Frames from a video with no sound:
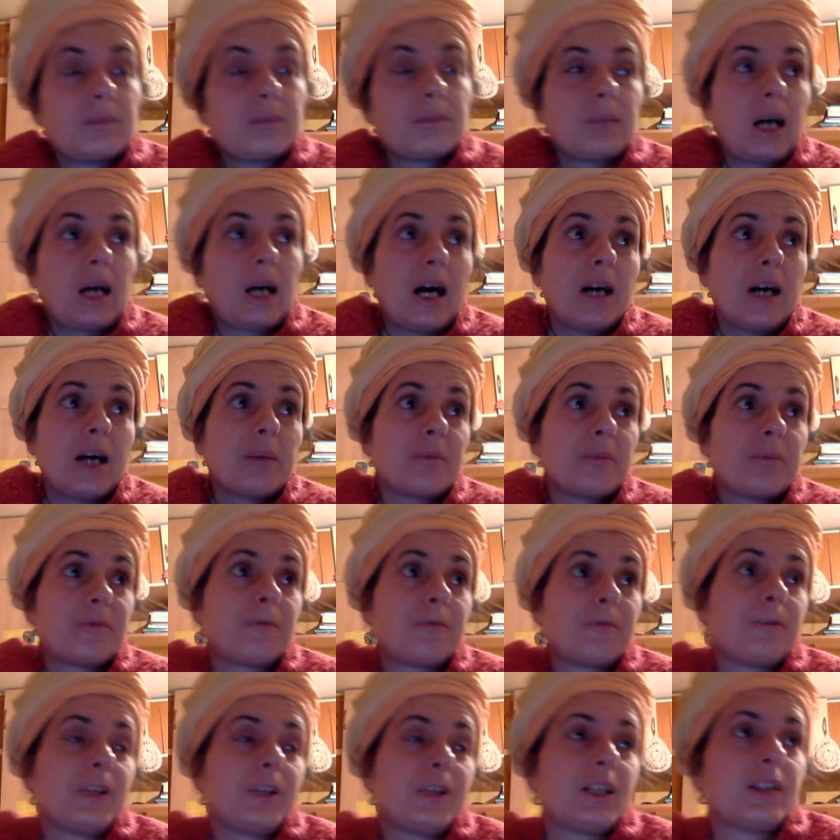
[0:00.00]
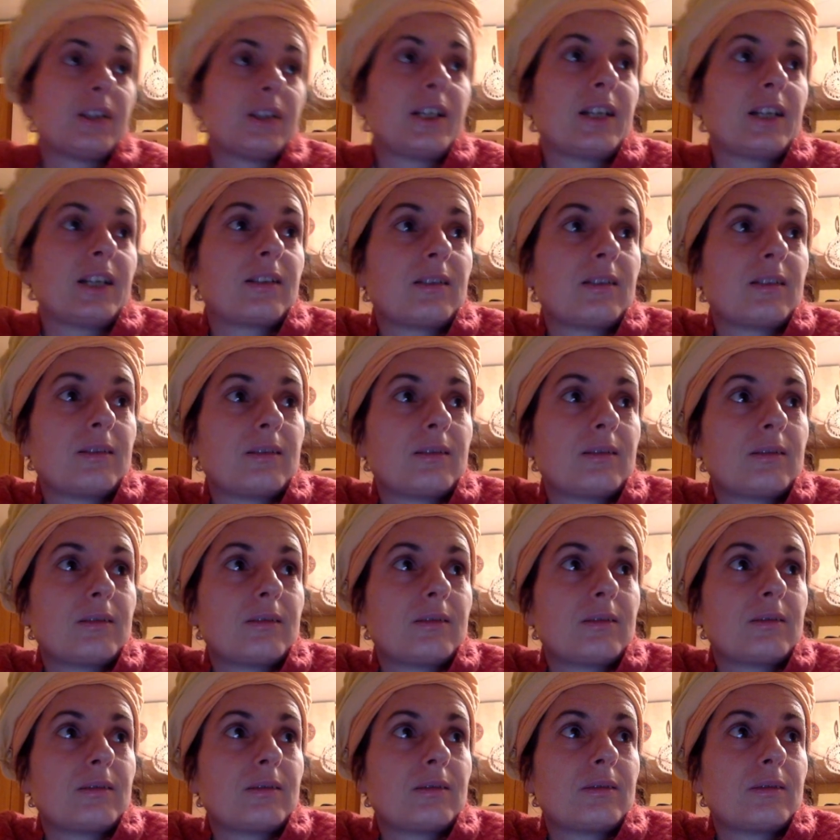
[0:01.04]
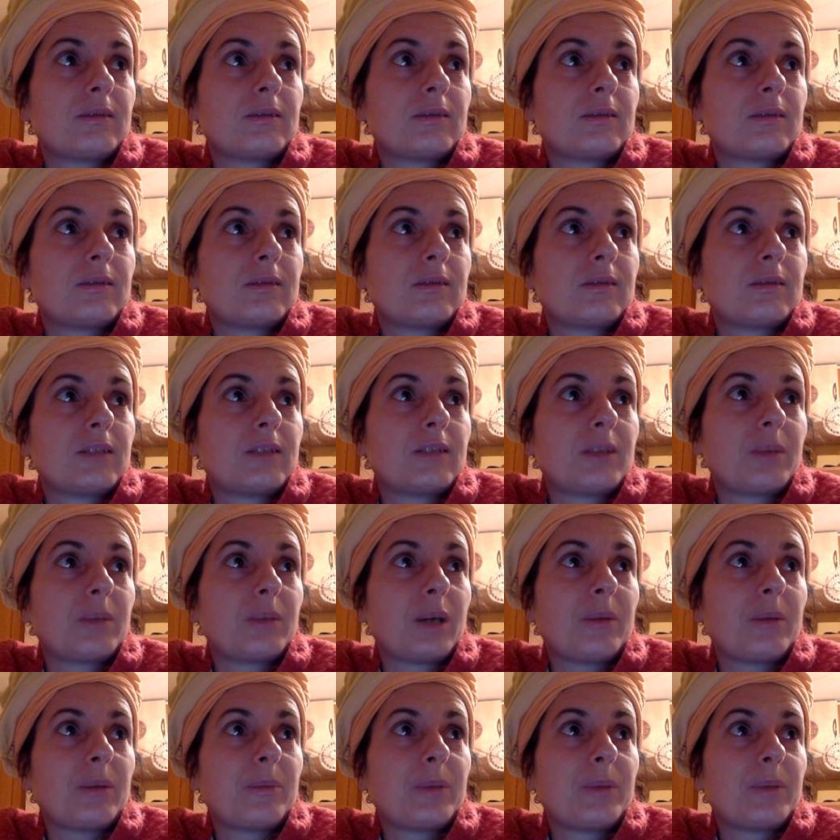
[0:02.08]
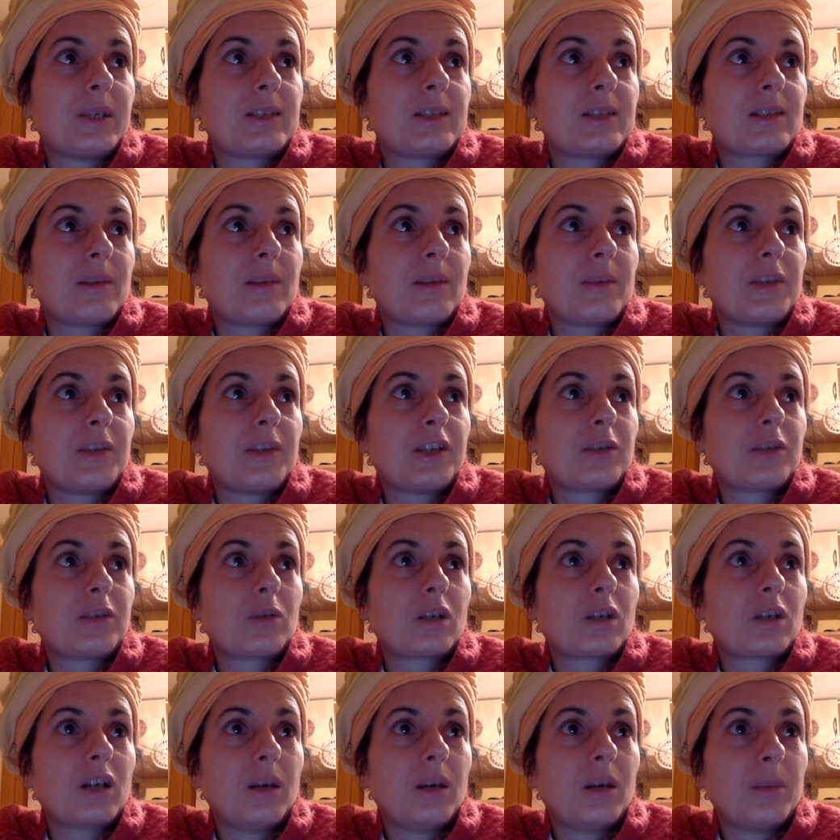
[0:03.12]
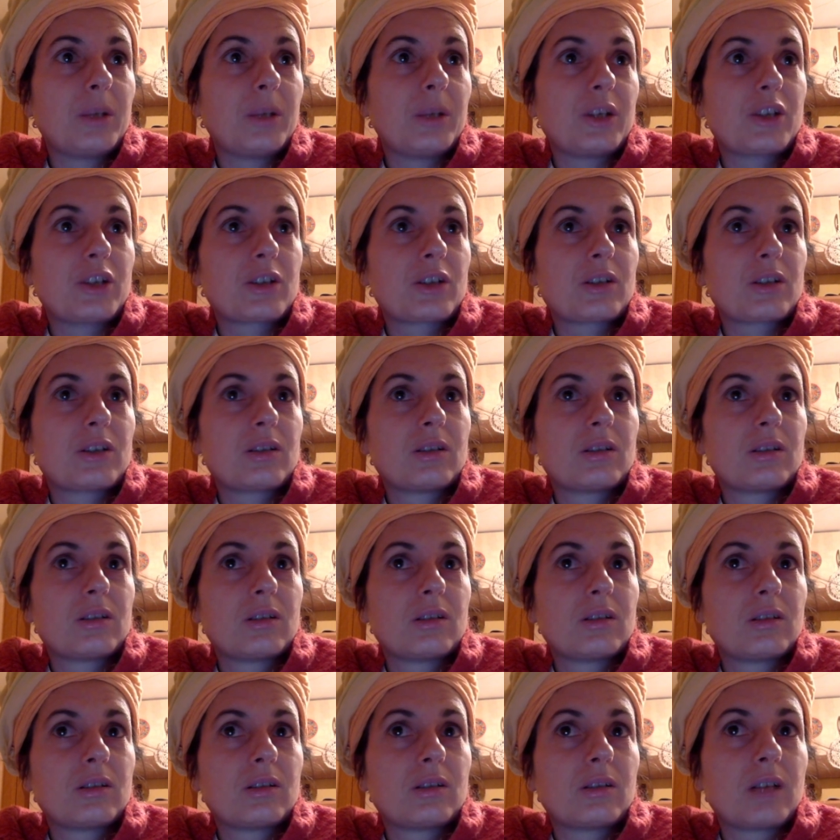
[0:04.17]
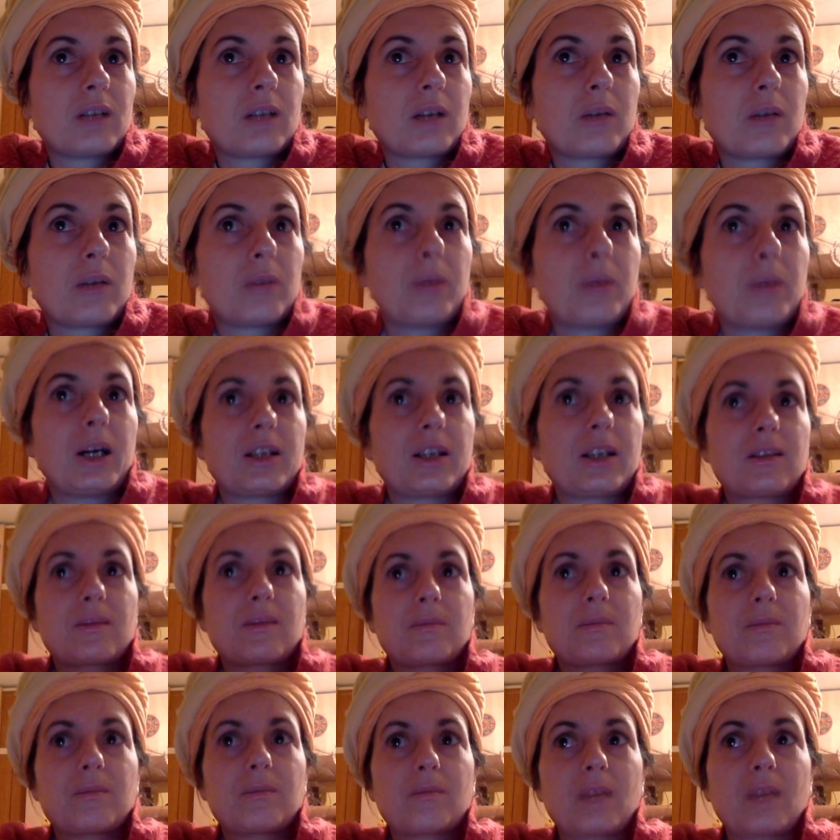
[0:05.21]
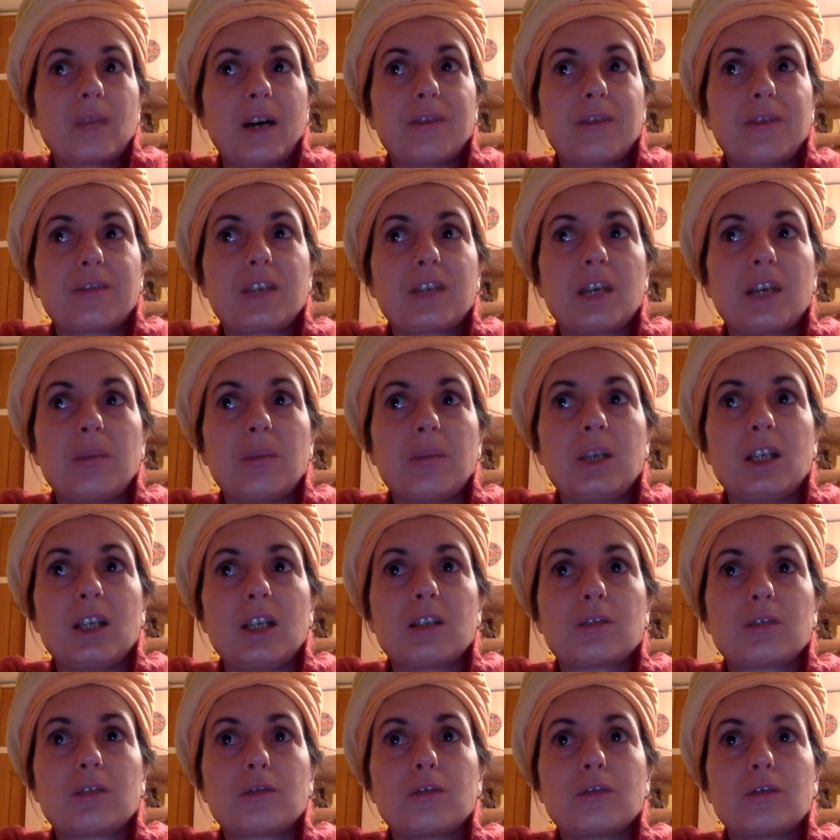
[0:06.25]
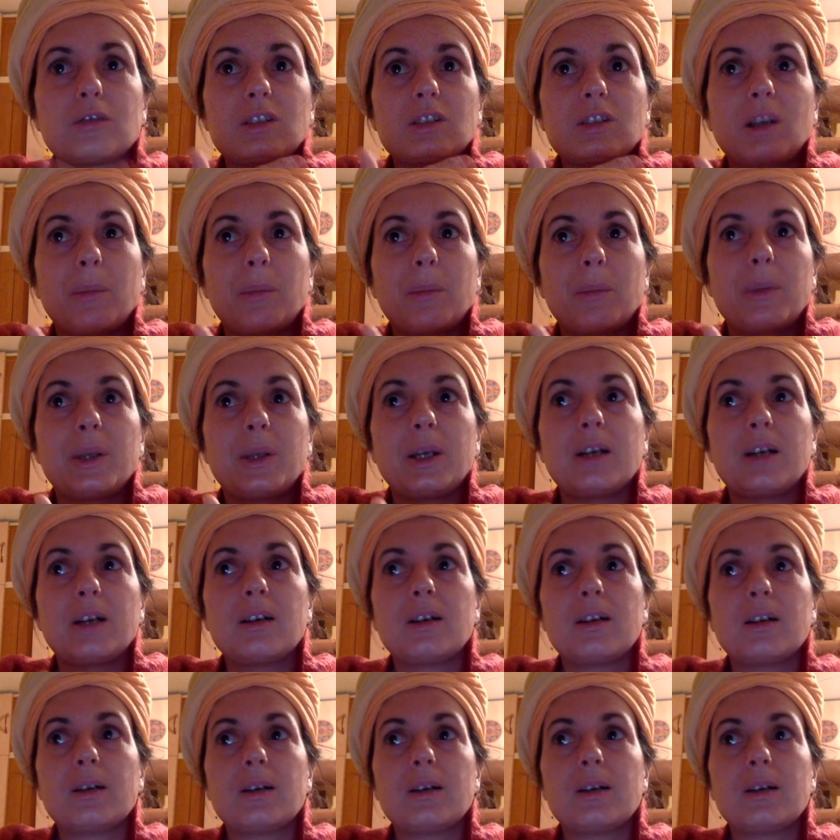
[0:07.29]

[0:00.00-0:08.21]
I feel that there might be something to accomplish. Like we might have came here to do something.